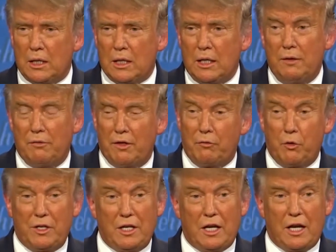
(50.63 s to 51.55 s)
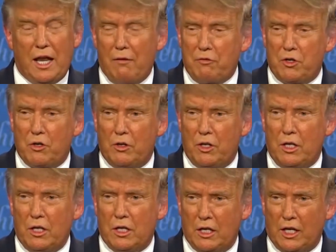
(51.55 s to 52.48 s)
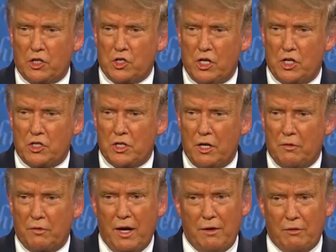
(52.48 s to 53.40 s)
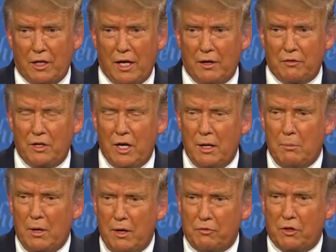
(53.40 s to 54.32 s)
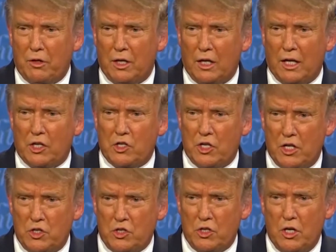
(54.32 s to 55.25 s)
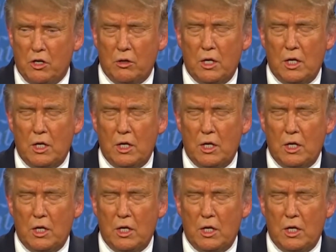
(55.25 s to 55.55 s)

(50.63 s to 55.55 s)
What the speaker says: even if we did it after the election itself. I have a lot of time after the election, as you know.